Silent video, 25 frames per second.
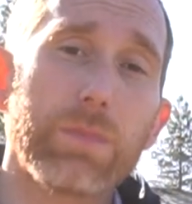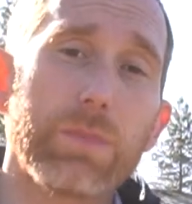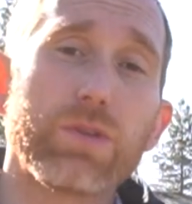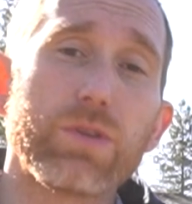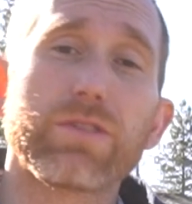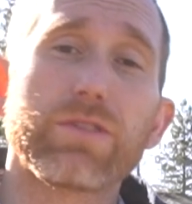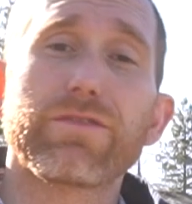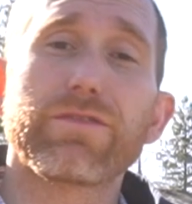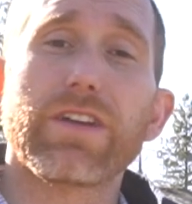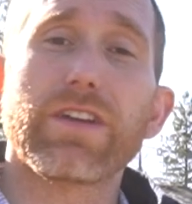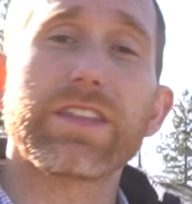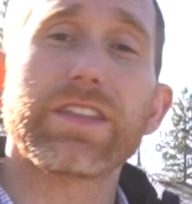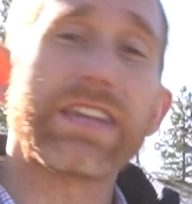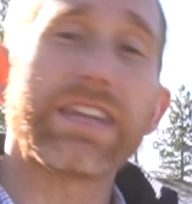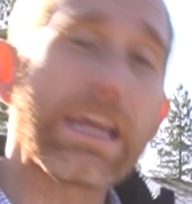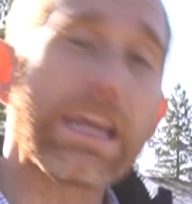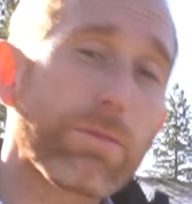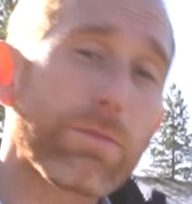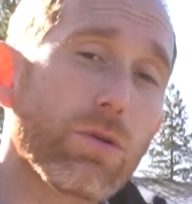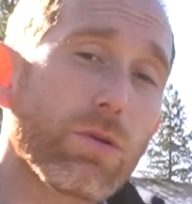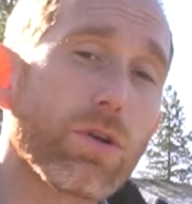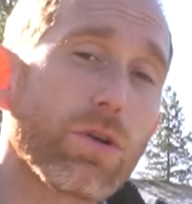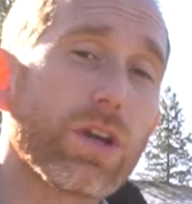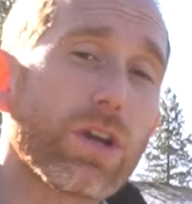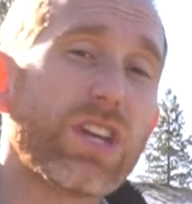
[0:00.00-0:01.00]
you can find the
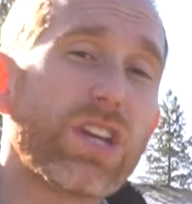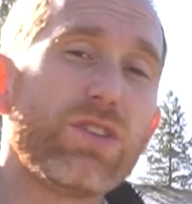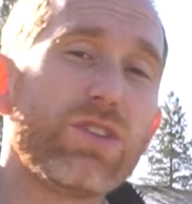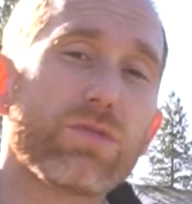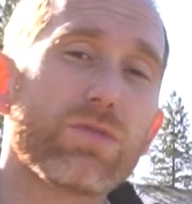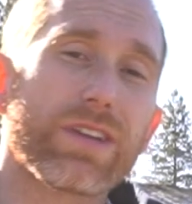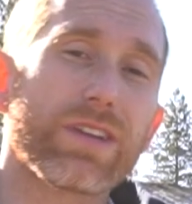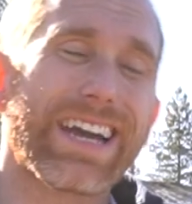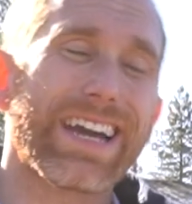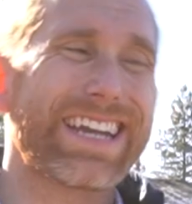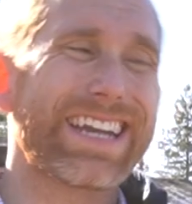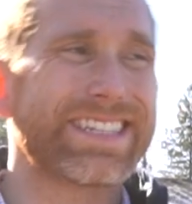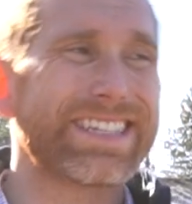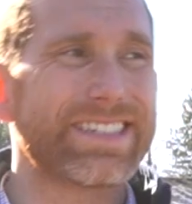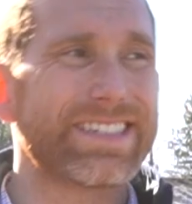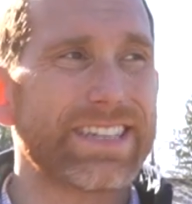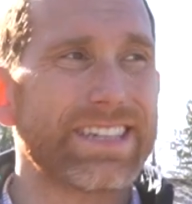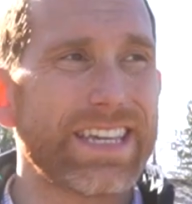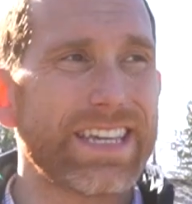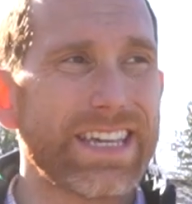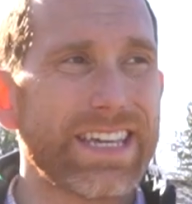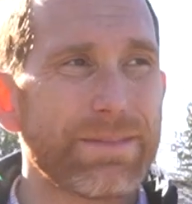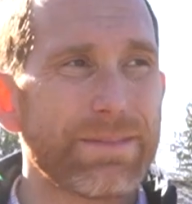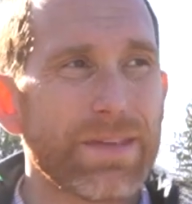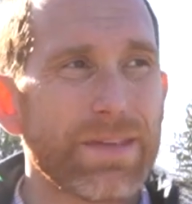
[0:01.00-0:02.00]
neighborhood and you can kind of
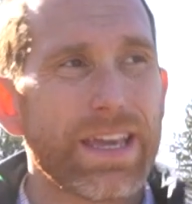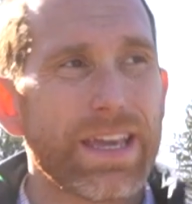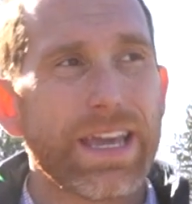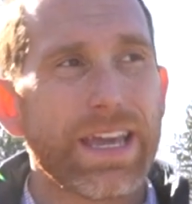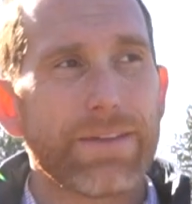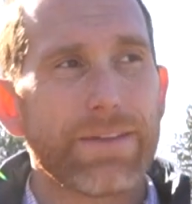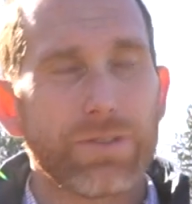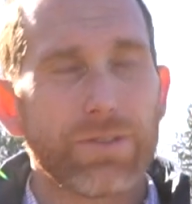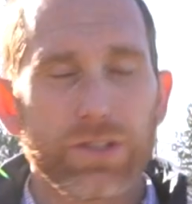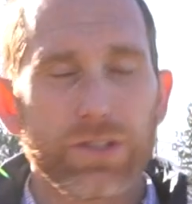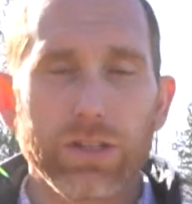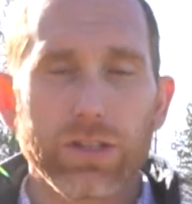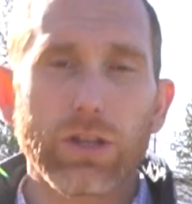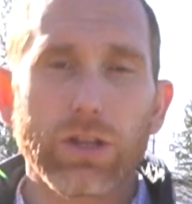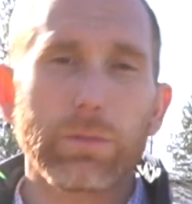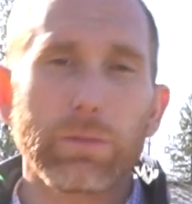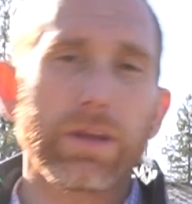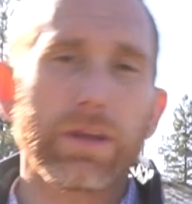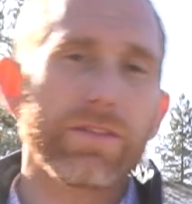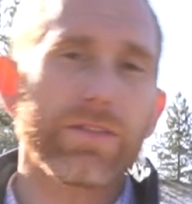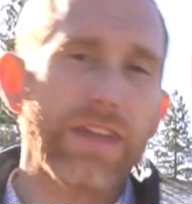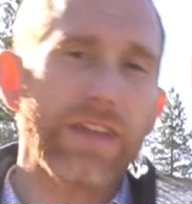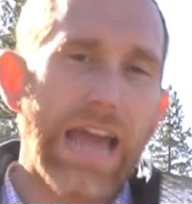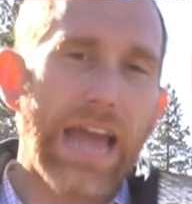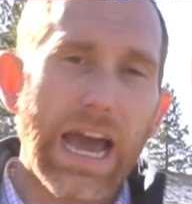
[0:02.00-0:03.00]
see there's a little bit
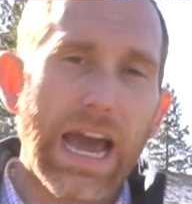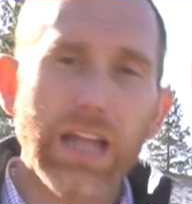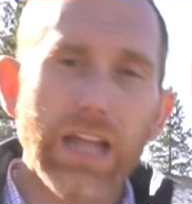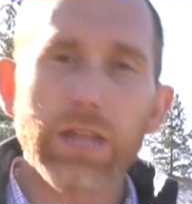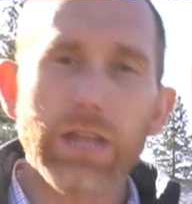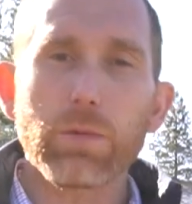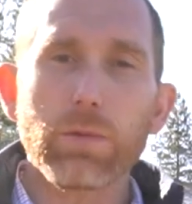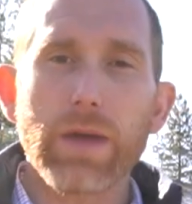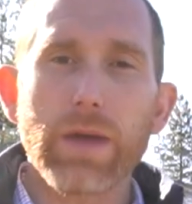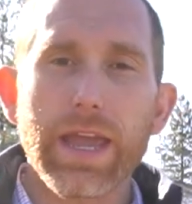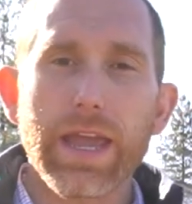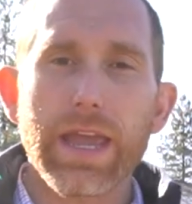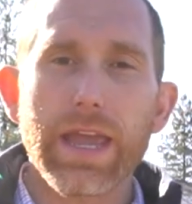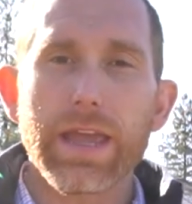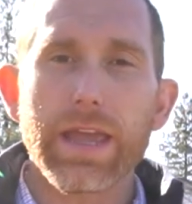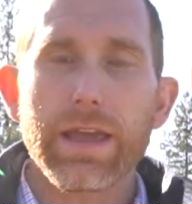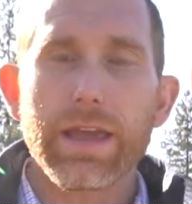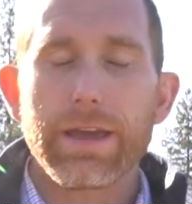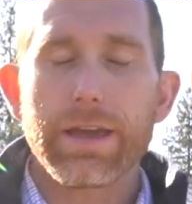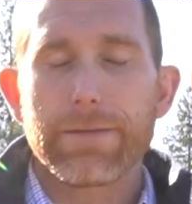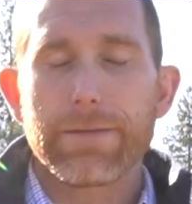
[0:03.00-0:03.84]
of an alleyway